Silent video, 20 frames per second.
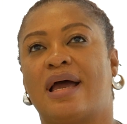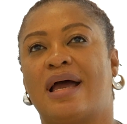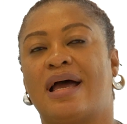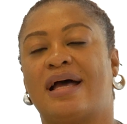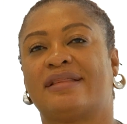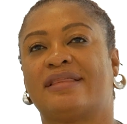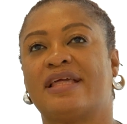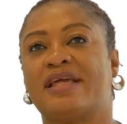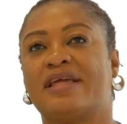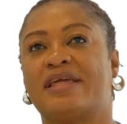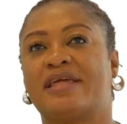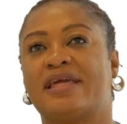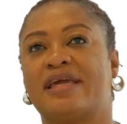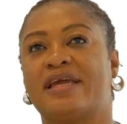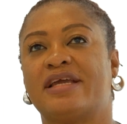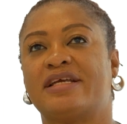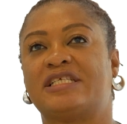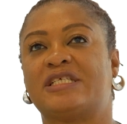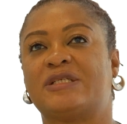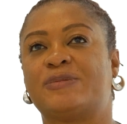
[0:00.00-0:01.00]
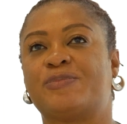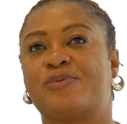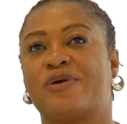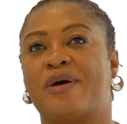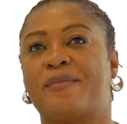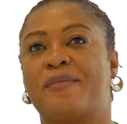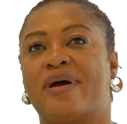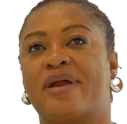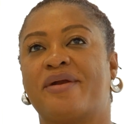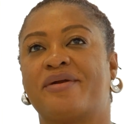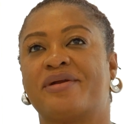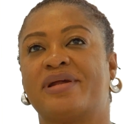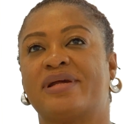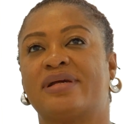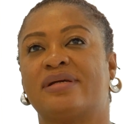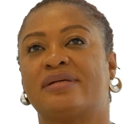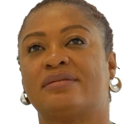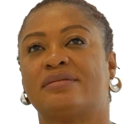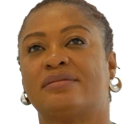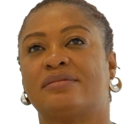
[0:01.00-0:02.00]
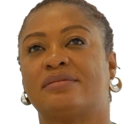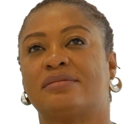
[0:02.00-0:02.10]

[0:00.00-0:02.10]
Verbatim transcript: I think his primary